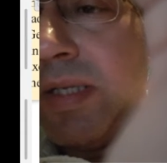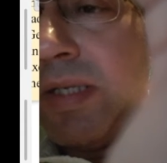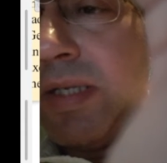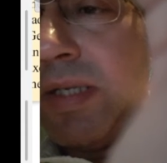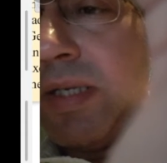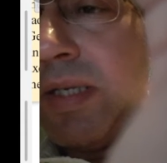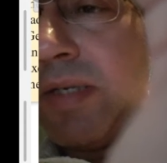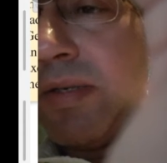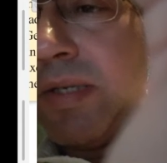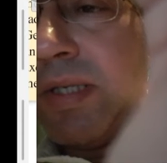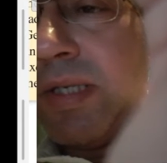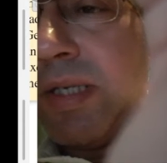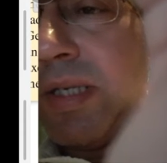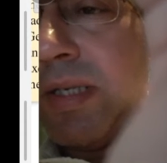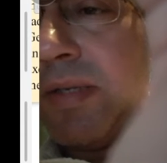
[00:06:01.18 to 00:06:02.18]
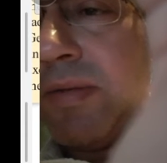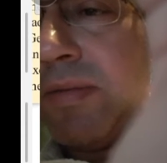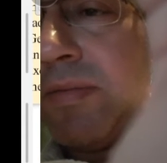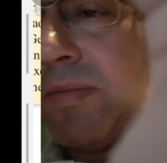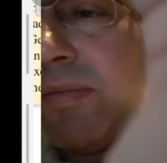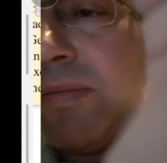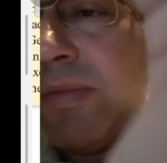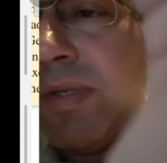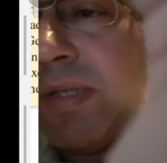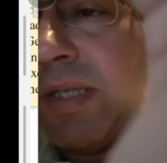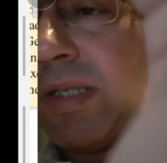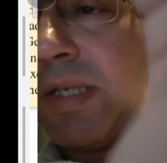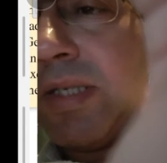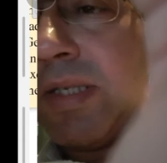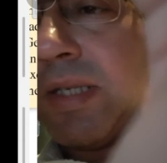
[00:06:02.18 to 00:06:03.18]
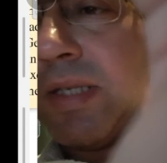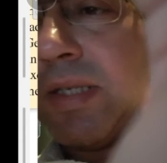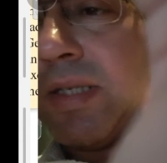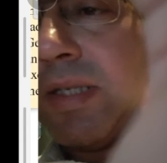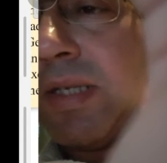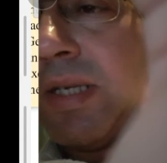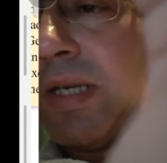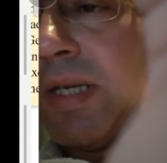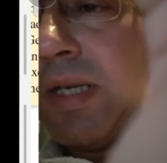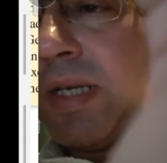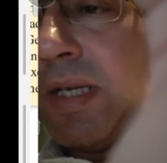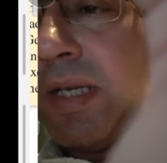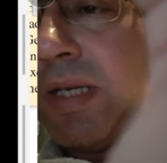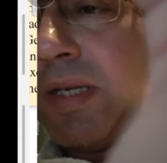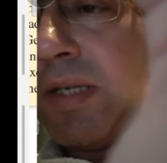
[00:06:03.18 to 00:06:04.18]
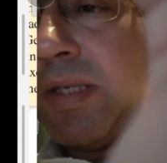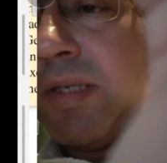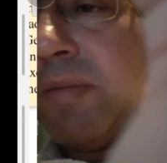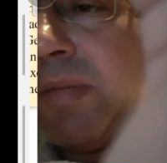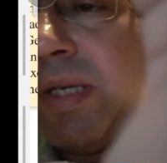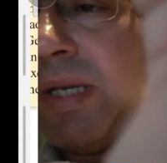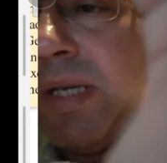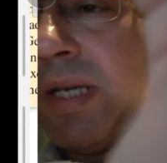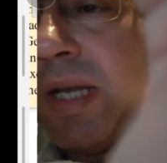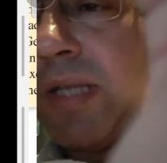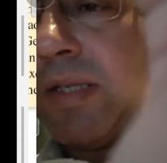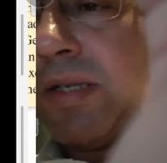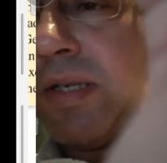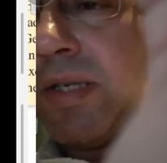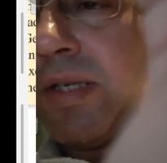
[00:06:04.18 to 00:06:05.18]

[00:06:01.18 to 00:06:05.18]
Here is C, the distance. Here is B, and here